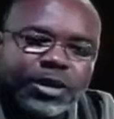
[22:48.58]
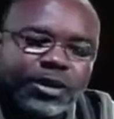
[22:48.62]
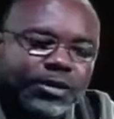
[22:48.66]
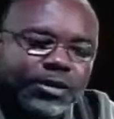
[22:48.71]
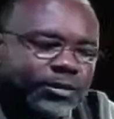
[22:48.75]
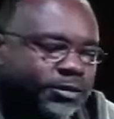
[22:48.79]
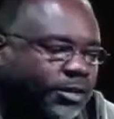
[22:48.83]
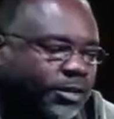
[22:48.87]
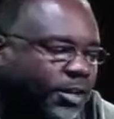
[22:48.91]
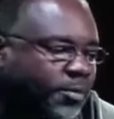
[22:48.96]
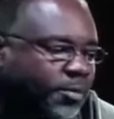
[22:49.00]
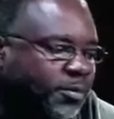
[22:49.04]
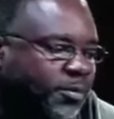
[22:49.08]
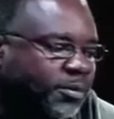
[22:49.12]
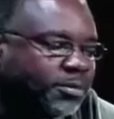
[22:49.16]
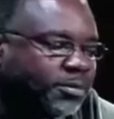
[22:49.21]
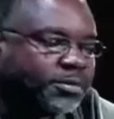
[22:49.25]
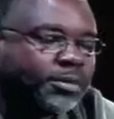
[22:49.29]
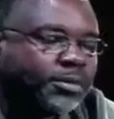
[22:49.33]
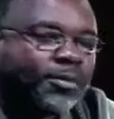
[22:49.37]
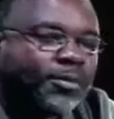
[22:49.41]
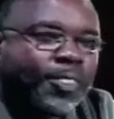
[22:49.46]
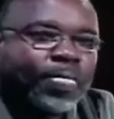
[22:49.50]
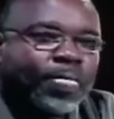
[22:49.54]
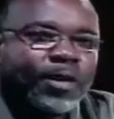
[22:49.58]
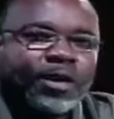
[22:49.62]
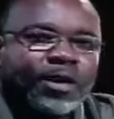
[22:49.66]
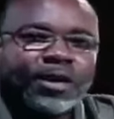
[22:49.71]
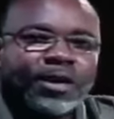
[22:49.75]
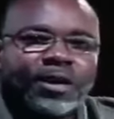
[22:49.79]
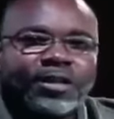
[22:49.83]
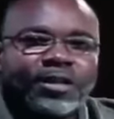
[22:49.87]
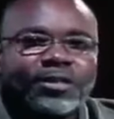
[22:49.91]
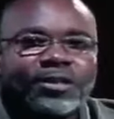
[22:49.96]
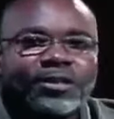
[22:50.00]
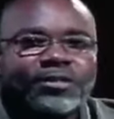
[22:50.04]
accounting segments.
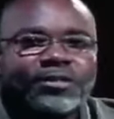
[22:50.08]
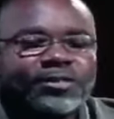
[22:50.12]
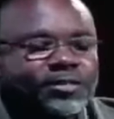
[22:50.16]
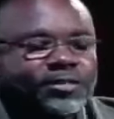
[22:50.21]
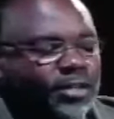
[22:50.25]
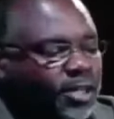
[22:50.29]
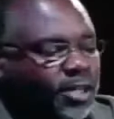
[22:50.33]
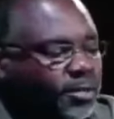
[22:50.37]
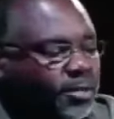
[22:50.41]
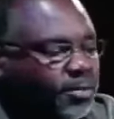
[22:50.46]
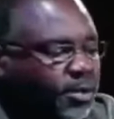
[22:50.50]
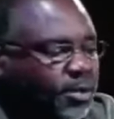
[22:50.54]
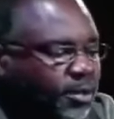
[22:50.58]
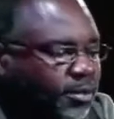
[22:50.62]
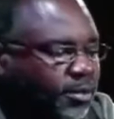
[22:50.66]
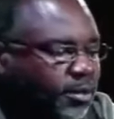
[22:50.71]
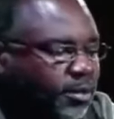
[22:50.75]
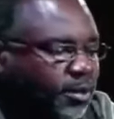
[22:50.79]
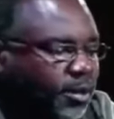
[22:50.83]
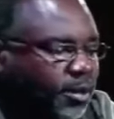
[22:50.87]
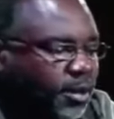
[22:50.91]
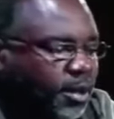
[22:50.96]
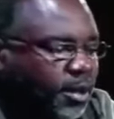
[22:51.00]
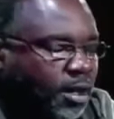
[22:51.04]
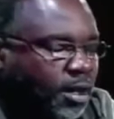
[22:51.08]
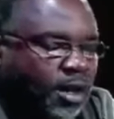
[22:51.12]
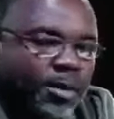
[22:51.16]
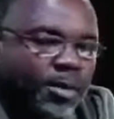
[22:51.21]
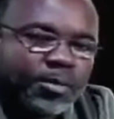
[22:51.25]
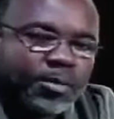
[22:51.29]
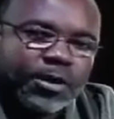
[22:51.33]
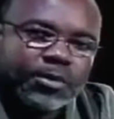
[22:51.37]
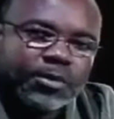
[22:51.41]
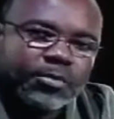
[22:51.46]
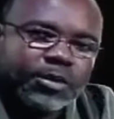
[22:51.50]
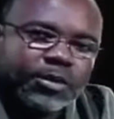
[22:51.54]
In this segment,
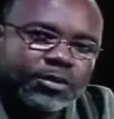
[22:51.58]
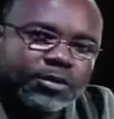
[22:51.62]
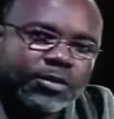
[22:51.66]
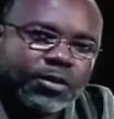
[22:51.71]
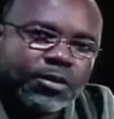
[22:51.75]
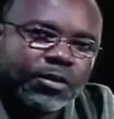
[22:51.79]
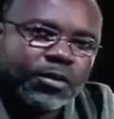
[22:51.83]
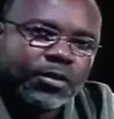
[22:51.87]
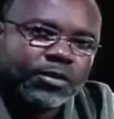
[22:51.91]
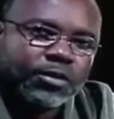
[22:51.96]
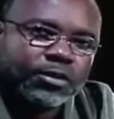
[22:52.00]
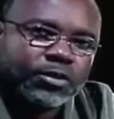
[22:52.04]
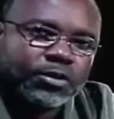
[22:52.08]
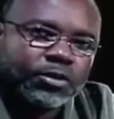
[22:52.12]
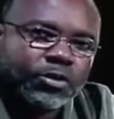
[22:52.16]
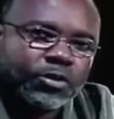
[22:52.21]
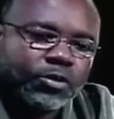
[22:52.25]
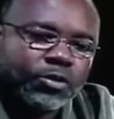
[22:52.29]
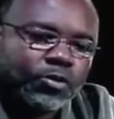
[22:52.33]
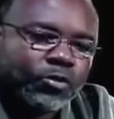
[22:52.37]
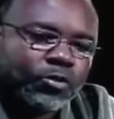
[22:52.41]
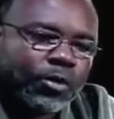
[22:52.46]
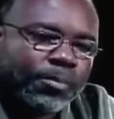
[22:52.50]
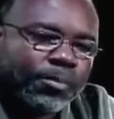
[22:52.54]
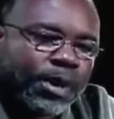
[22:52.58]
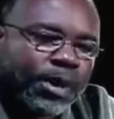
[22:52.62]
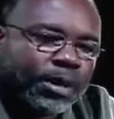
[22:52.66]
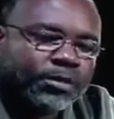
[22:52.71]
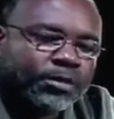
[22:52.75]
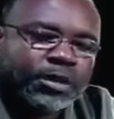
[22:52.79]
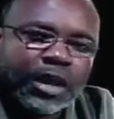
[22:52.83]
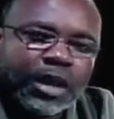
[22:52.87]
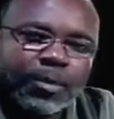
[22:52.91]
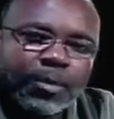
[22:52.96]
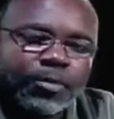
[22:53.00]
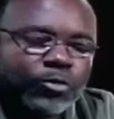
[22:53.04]
I'm going to be talking to you
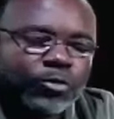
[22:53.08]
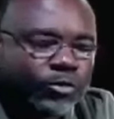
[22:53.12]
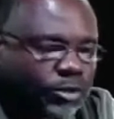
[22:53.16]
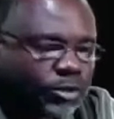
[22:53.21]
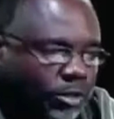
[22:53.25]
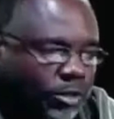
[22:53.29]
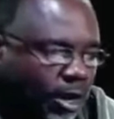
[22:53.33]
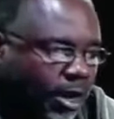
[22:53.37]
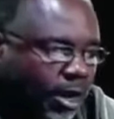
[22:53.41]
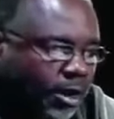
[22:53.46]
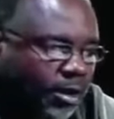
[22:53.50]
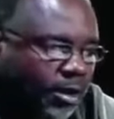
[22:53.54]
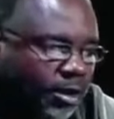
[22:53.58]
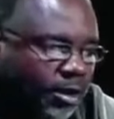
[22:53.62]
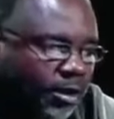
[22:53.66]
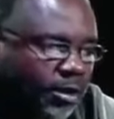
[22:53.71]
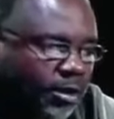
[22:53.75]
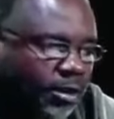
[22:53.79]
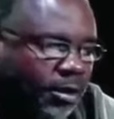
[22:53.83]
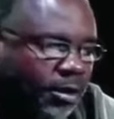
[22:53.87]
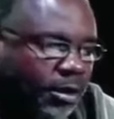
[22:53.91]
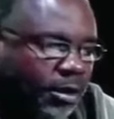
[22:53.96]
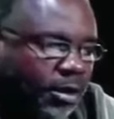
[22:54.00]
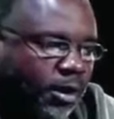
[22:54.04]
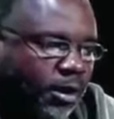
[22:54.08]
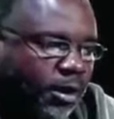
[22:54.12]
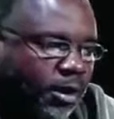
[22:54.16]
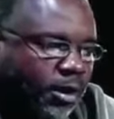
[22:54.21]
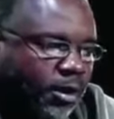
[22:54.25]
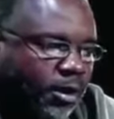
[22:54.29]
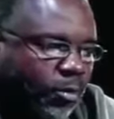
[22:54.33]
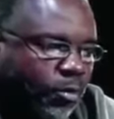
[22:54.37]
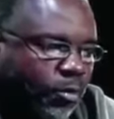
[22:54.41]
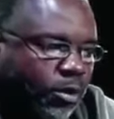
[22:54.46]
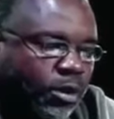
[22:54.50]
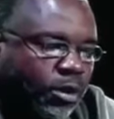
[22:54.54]
about capital stock.
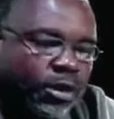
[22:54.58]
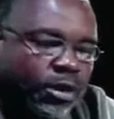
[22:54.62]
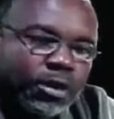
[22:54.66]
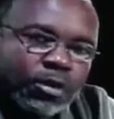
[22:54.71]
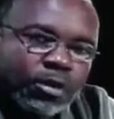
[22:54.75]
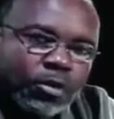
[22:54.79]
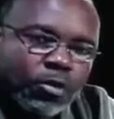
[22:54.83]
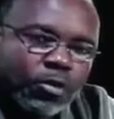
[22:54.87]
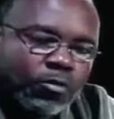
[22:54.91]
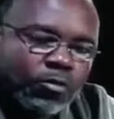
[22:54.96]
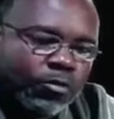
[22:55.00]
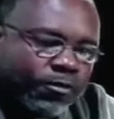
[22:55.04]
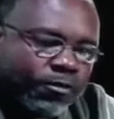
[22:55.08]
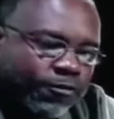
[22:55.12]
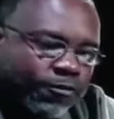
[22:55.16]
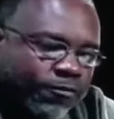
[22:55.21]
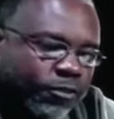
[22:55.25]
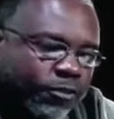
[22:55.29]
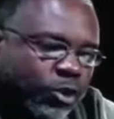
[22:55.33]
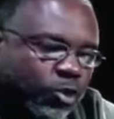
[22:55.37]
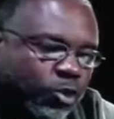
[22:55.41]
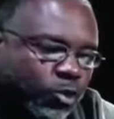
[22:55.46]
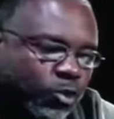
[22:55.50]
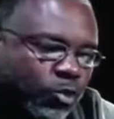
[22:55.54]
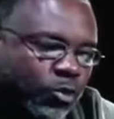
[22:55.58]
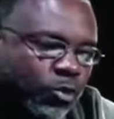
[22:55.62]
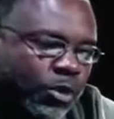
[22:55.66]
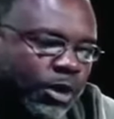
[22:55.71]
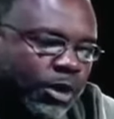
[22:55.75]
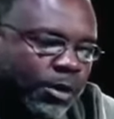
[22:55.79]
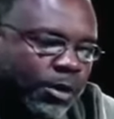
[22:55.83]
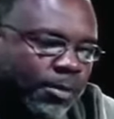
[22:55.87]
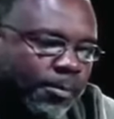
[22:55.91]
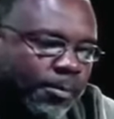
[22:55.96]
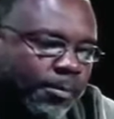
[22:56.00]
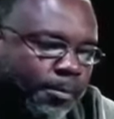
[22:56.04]
We're going to go over a
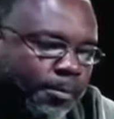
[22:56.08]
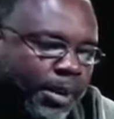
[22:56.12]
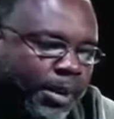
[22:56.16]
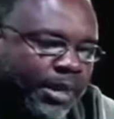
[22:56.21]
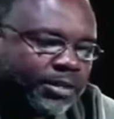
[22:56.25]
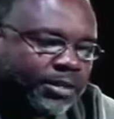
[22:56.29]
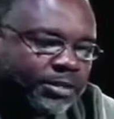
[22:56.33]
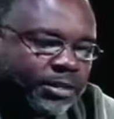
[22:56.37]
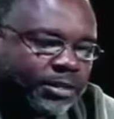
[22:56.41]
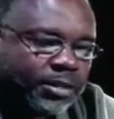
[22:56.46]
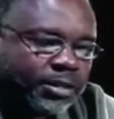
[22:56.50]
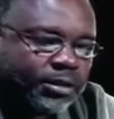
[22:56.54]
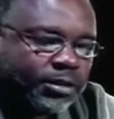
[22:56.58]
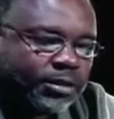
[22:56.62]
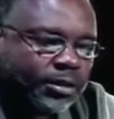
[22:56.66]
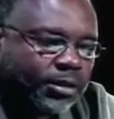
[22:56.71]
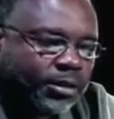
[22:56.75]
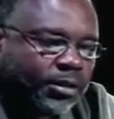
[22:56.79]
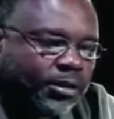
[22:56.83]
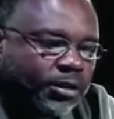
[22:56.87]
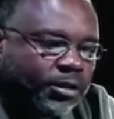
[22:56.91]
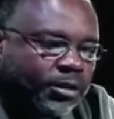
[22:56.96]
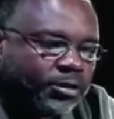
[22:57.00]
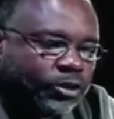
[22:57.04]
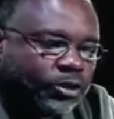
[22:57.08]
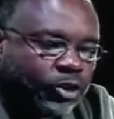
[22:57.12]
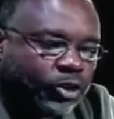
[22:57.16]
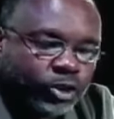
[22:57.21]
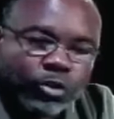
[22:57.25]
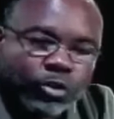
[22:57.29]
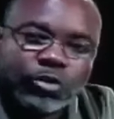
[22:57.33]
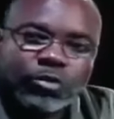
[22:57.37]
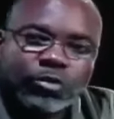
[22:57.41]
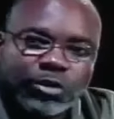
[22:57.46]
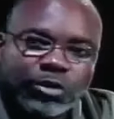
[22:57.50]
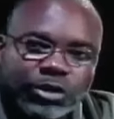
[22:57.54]
few basic
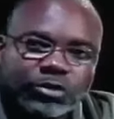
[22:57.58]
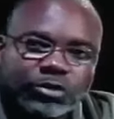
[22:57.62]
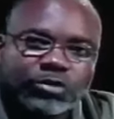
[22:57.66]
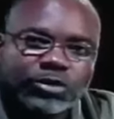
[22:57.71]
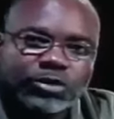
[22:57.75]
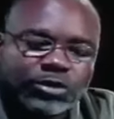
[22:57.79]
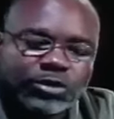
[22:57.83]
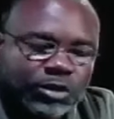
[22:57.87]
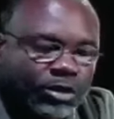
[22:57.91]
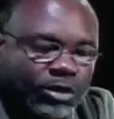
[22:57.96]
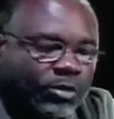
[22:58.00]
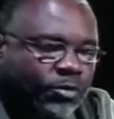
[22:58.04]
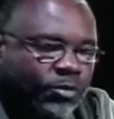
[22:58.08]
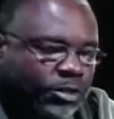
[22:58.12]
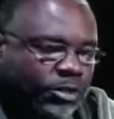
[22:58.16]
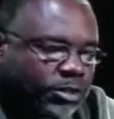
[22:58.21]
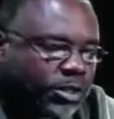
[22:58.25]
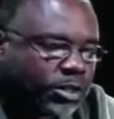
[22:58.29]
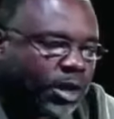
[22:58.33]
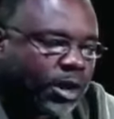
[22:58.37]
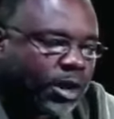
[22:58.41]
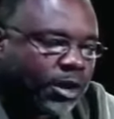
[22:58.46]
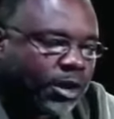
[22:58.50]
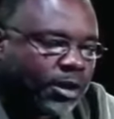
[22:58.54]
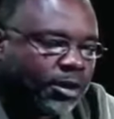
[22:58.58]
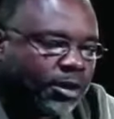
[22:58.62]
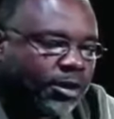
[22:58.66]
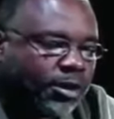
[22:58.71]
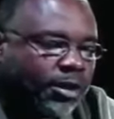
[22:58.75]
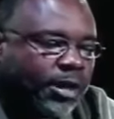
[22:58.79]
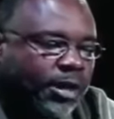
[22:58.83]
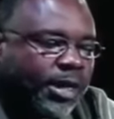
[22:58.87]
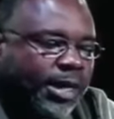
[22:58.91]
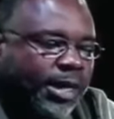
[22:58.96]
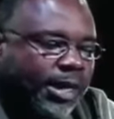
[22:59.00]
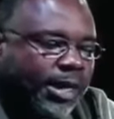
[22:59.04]
journal entries dealing with stock,
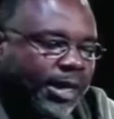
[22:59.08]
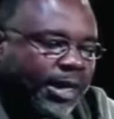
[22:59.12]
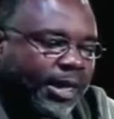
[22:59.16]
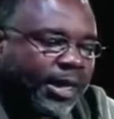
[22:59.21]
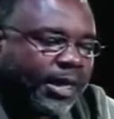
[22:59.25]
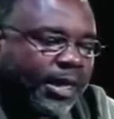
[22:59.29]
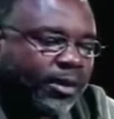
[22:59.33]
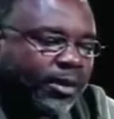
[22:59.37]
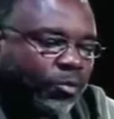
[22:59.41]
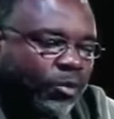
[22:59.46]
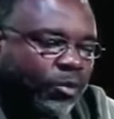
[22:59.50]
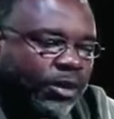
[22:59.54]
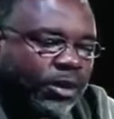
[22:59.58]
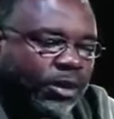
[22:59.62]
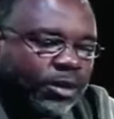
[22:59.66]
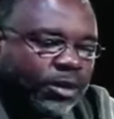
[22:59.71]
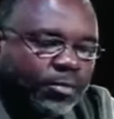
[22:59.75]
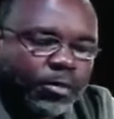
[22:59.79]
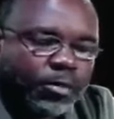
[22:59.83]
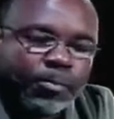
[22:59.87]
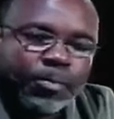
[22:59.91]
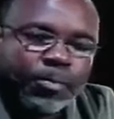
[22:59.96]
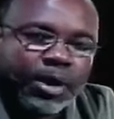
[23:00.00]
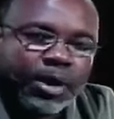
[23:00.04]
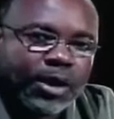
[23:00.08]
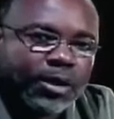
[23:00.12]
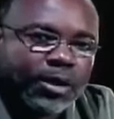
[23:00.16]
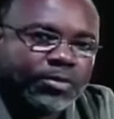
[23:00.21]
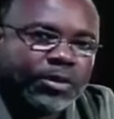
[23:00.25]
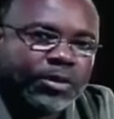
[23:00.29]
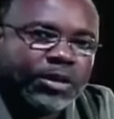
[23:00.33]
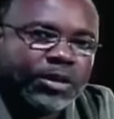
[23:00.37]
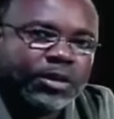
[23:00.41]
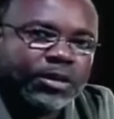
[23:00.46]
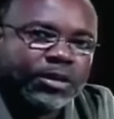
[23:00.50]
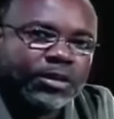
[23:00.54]
and we're going to
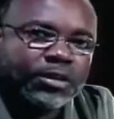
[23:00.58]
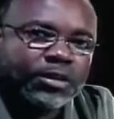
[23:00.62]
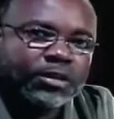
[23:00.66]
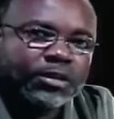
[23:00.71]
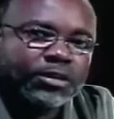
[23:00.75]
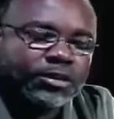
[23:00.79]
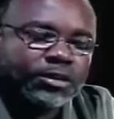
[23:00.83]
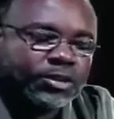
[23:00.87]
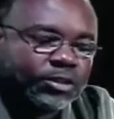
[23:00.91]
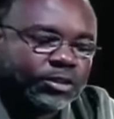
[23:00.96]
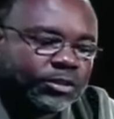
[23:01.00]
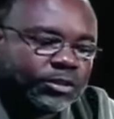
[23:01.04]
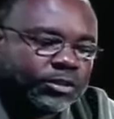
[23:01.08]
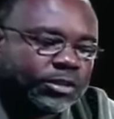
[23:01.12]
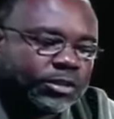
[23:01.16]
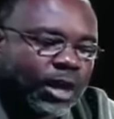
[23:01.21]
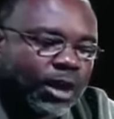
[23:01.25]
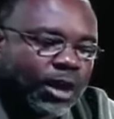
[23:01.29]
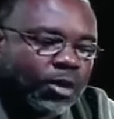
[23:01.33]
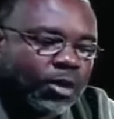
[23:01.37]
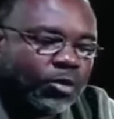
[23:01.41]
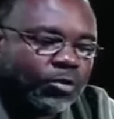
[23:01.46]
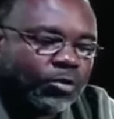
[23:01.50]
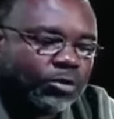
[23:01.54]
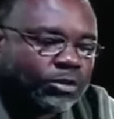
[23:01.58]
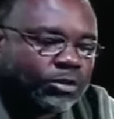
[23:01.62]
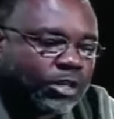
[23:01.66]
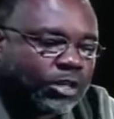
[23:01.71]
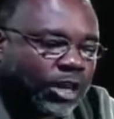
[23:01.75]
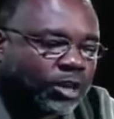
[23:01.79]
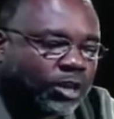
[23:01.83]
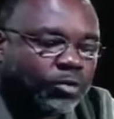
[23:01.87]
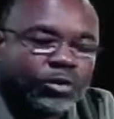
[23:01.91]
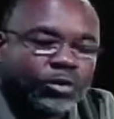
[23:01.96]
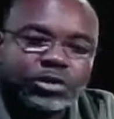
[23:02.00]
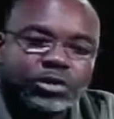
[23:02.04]
prepare the
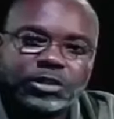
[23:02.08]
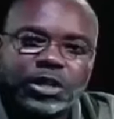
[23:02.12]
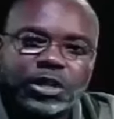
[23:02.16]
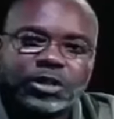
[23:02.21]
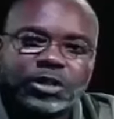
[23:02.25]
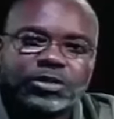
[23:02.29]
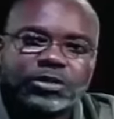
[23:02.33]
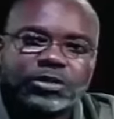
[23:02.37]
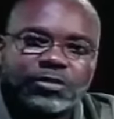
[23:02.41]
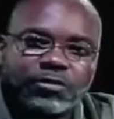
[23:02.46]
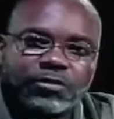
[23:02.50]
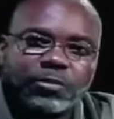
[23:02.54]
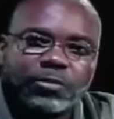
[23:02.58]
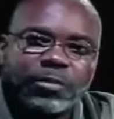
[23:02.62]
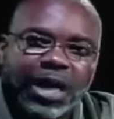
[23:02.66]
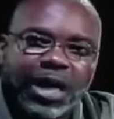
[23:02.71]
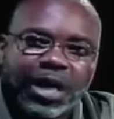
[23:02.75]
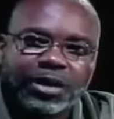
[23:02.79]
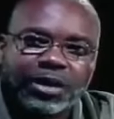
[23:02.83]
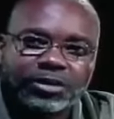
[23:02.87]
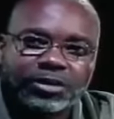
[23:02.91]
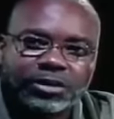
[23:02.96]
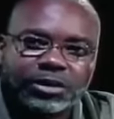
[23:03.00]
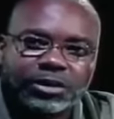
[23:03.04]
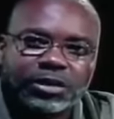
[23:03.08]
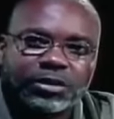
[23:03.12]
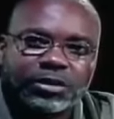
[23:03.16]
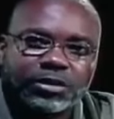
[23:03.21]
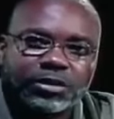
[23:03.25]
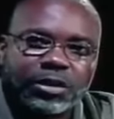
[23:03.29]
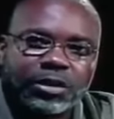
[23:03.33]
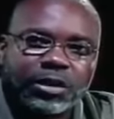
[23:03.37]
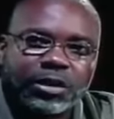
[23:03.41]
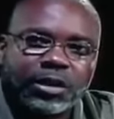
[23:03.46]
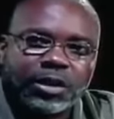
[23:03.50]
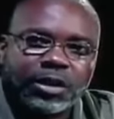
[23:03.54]
stockholders equity section of the balance
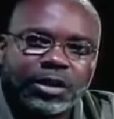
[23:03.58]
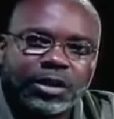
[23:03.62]
sheet